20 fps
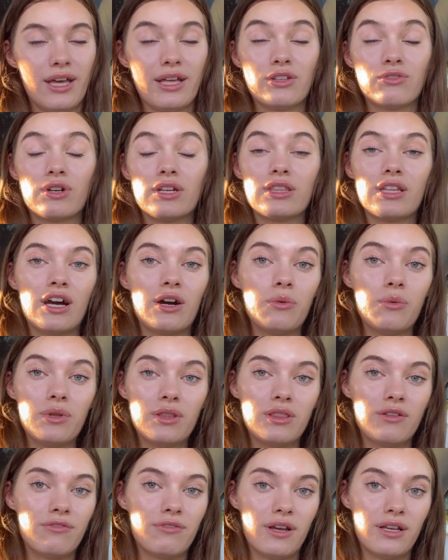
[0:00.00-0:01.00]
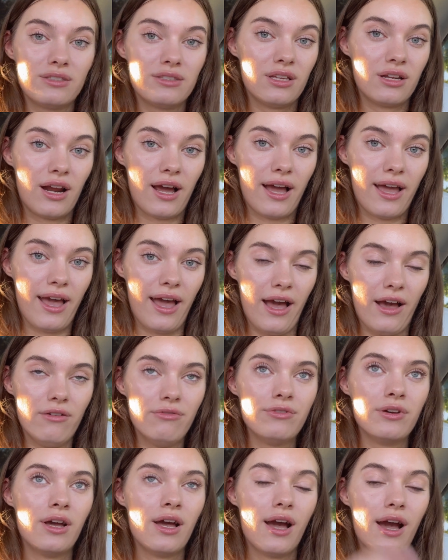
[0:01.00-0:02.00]
And right now, with the face that I have,
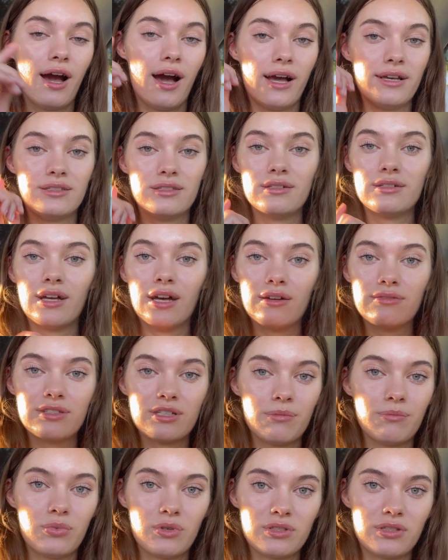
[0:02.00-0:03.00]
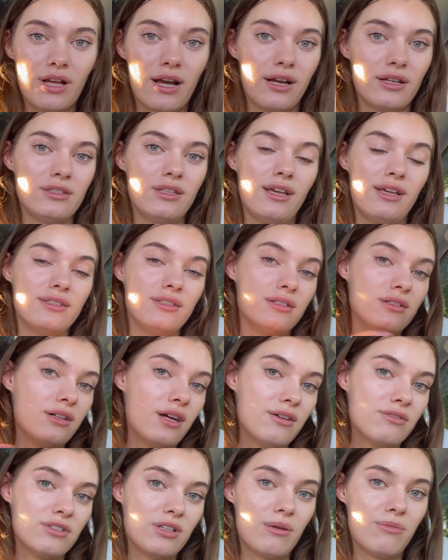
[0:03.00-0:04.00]
I still have some post-acne, I still
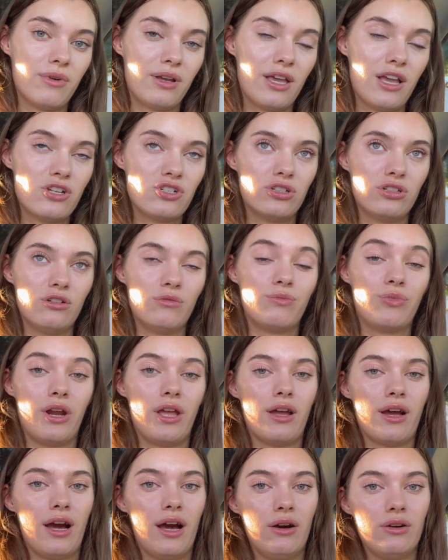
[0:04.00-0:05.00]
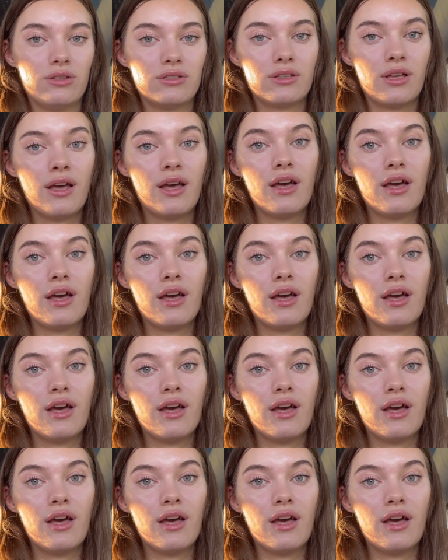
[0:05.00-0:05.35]
have some occasional breakouts,